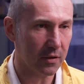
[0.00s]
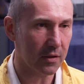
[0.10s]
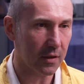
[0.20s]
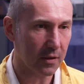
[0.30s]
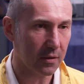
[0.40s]

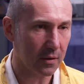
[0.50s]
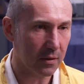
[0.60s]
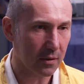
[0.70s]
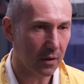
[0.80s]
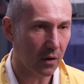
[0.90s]

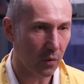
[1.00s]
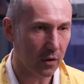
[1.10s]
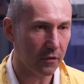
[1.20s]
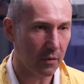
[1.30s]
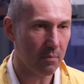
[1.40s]
diseases are
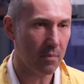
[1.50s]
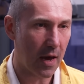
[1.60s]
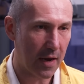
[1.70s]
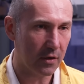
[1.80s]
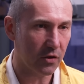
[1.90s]
one of the
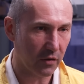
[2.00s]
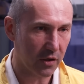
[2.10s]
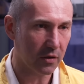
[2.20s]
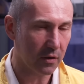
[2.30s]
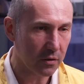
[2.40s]
major
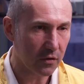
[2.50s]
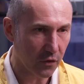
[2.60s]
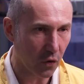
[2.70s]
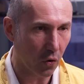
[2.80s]
issues for